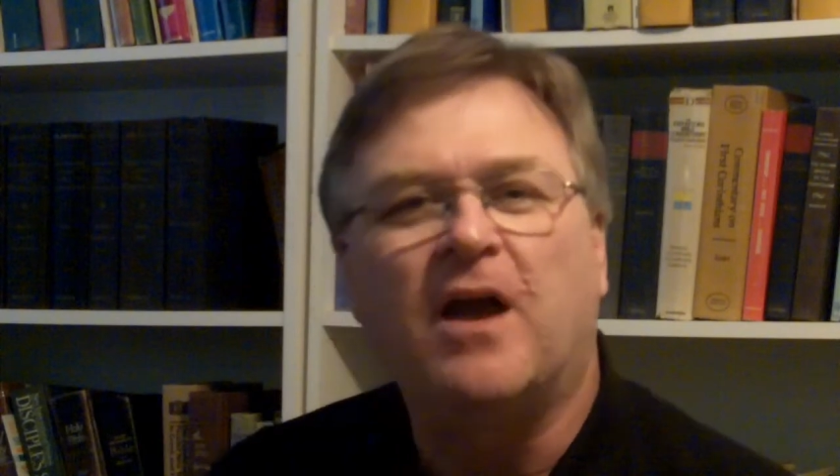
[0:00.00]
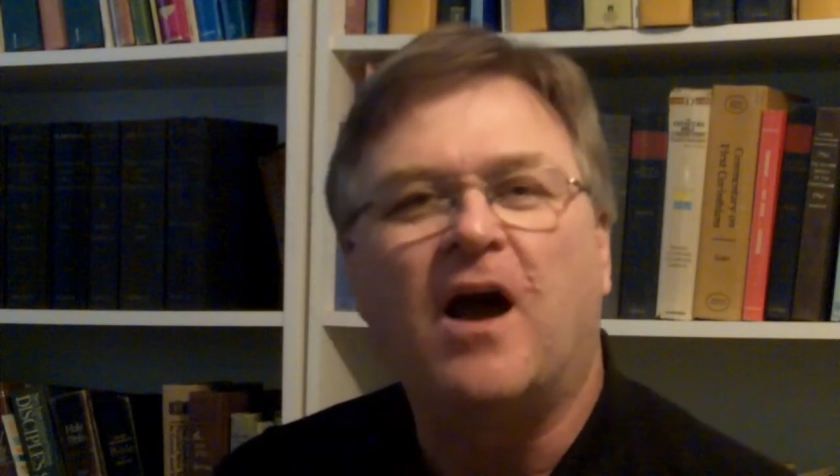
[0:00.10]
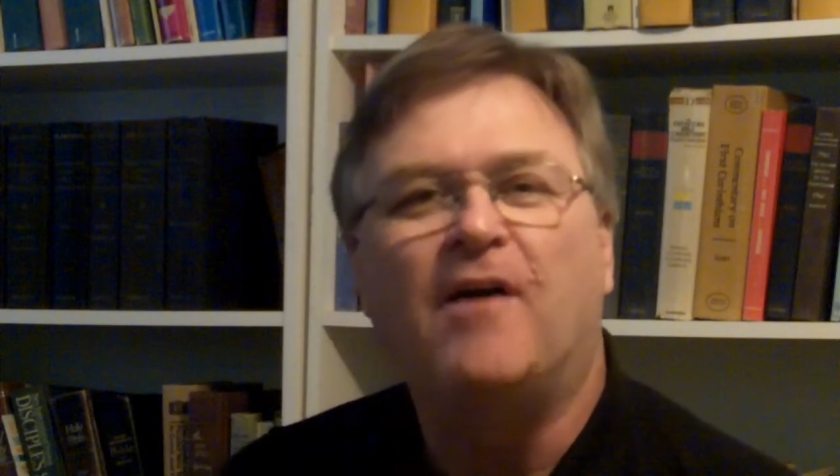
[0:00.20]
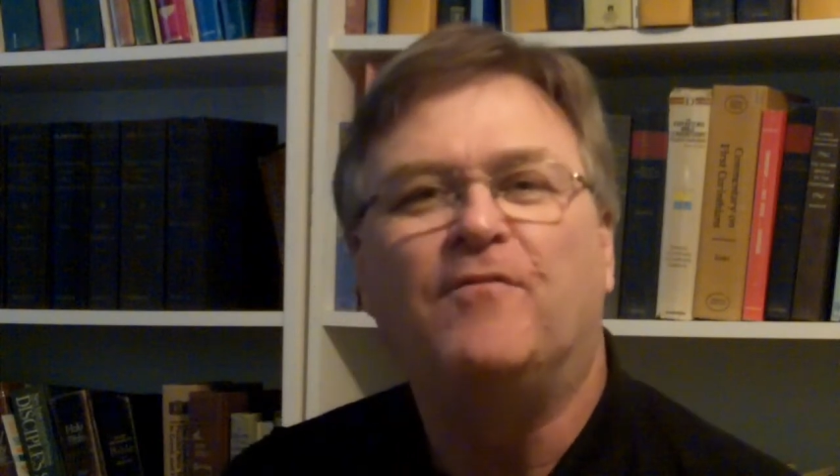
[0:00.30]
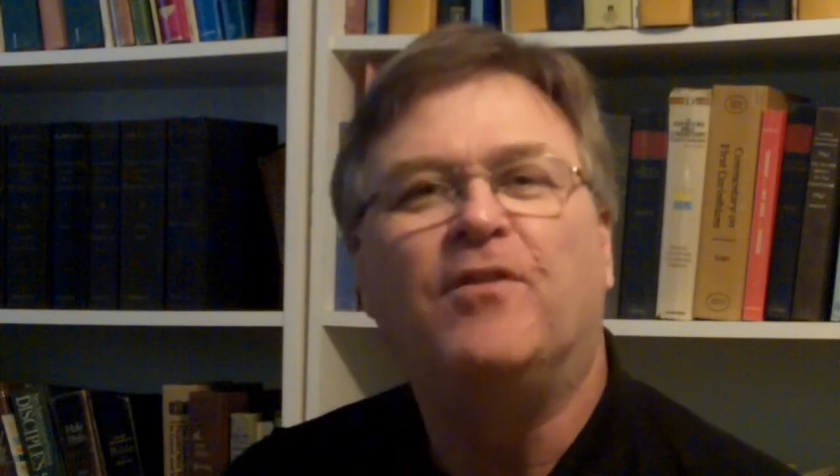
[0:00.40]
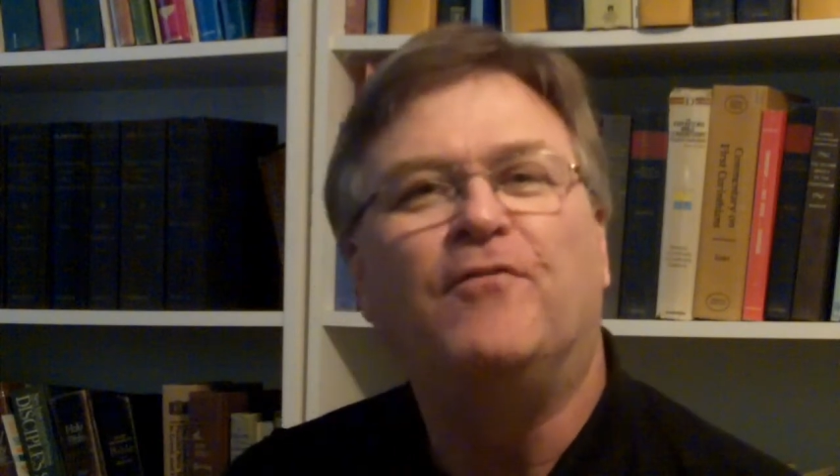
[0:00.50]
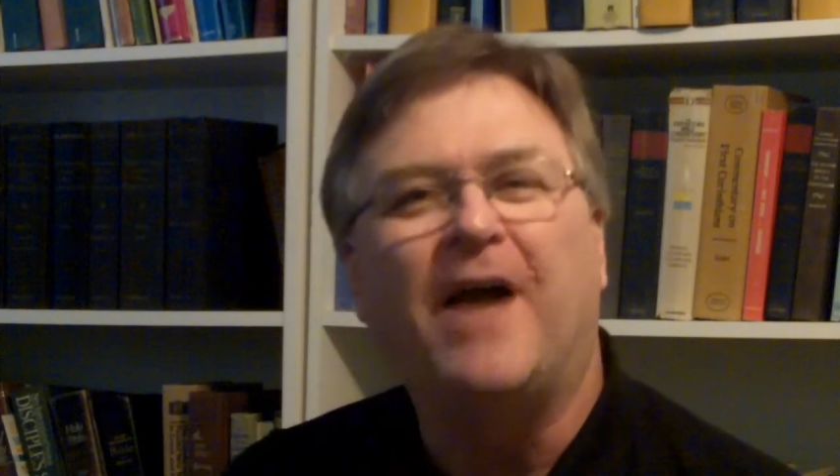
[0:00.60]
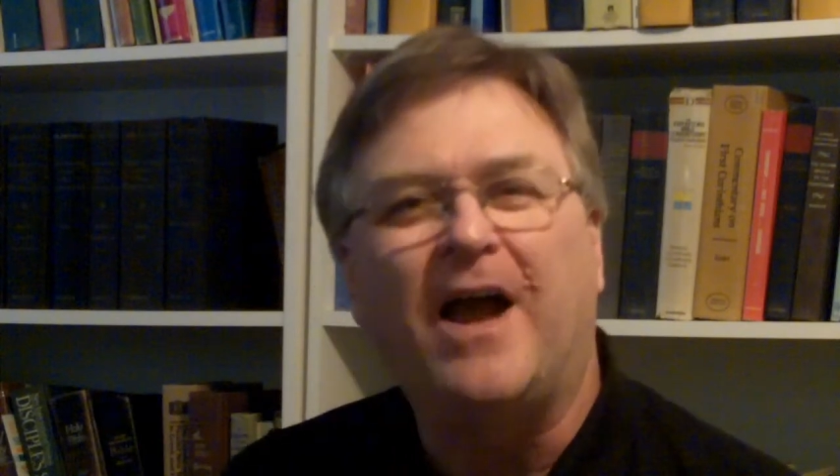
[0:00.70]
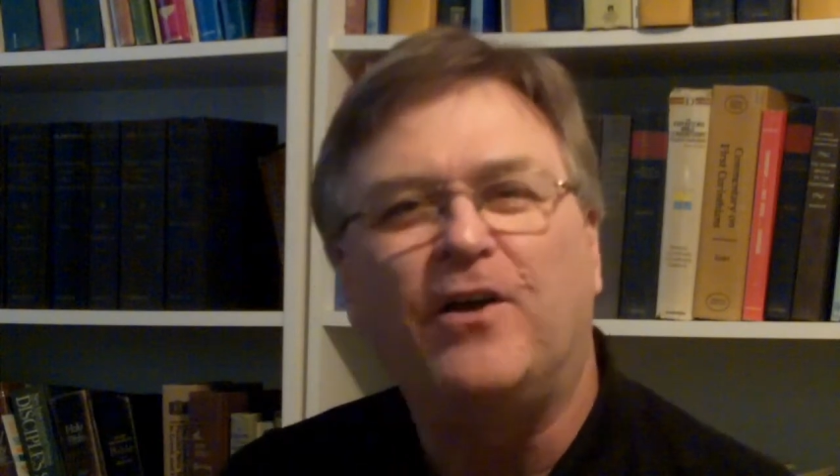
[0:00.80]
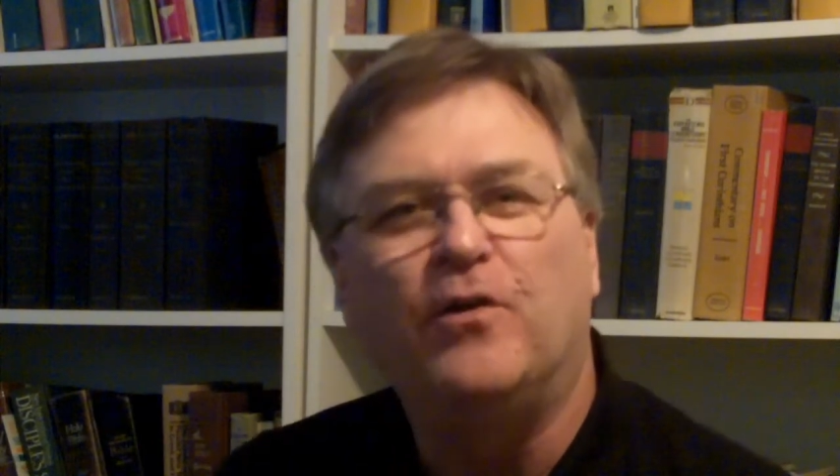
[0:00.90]
of the
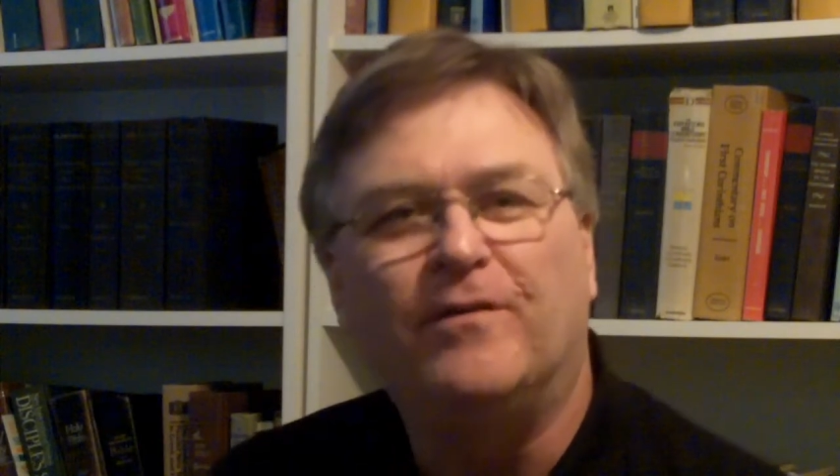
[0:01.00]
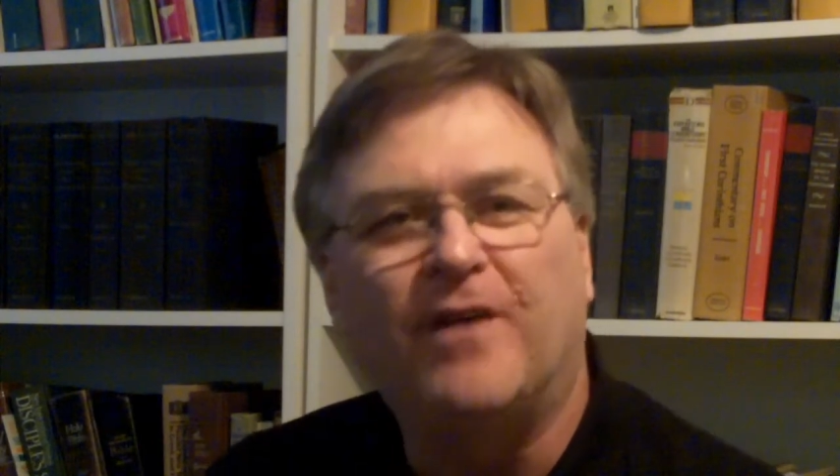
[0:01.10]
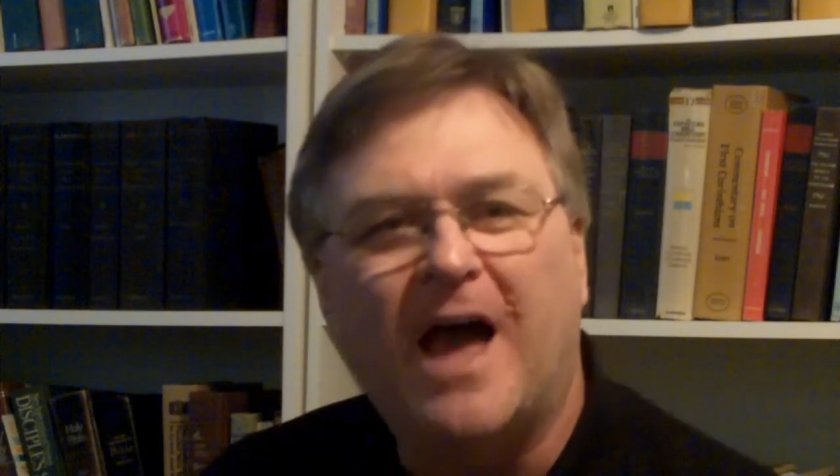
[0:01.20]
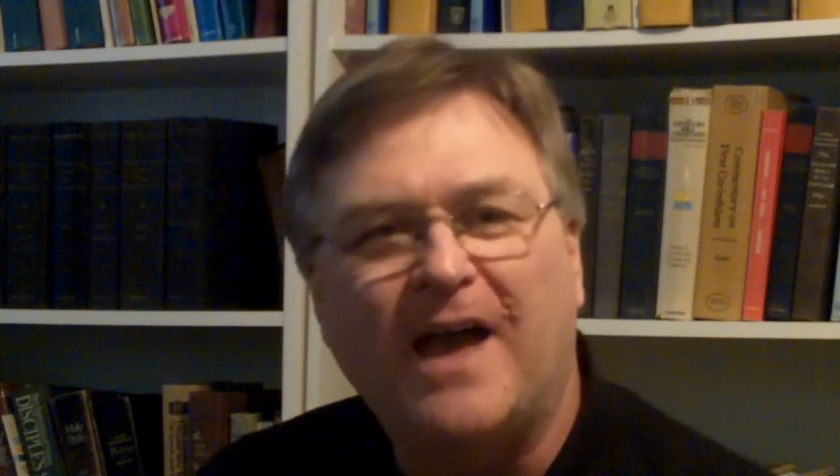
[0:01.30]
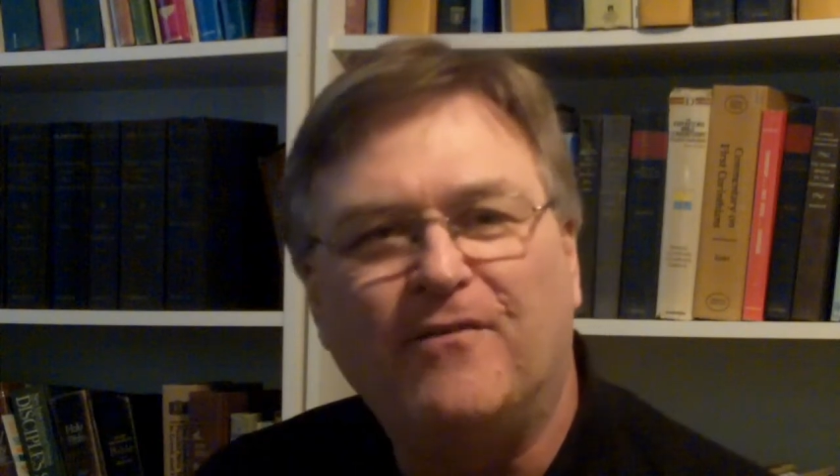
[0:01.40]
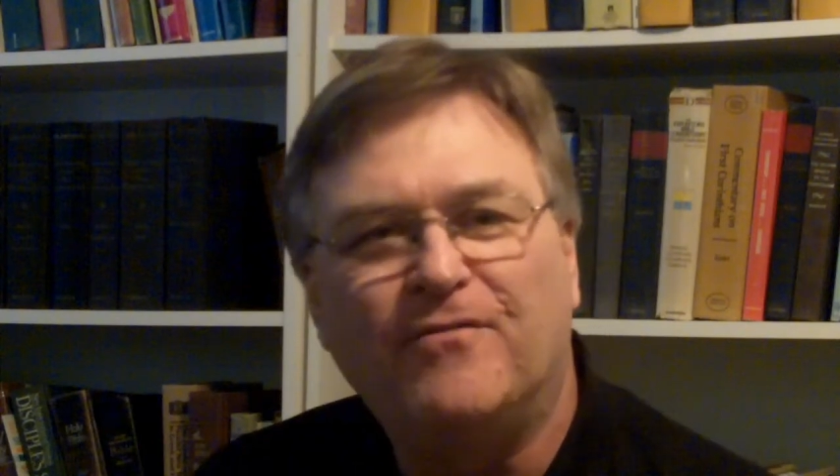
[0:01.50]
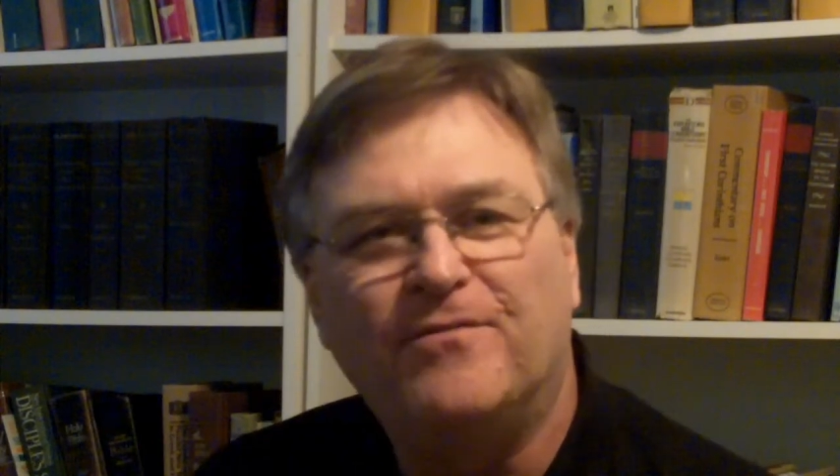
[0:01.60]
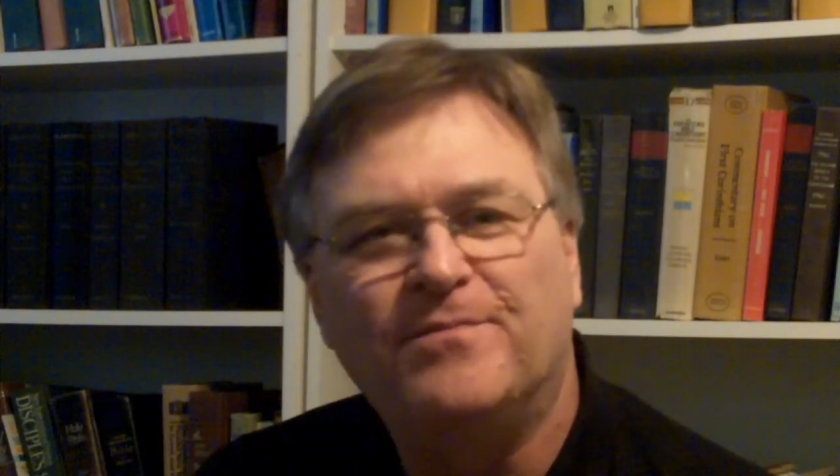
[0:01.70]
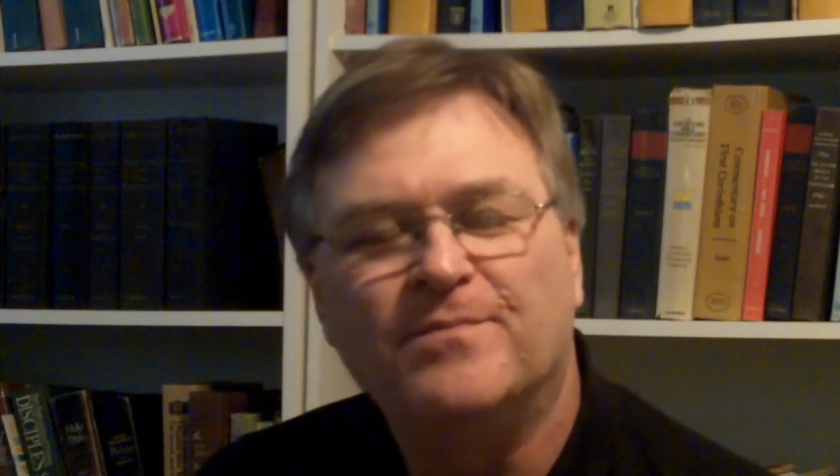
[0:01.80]
value of life.